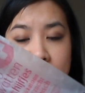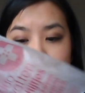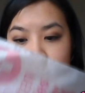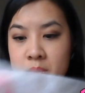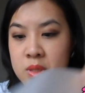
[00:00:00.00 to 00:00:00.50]

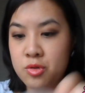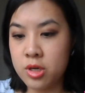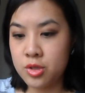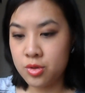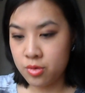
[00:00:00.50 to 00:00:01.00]
cotton
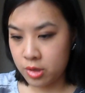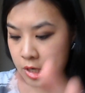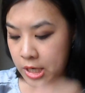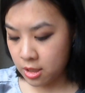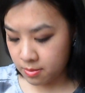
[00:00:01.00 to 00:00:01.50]
pads from a
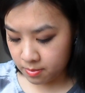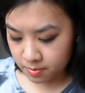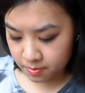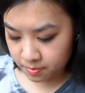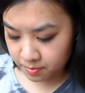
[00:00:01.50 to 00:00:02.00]

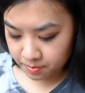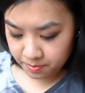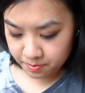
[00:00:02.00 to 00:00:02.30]
drugstore.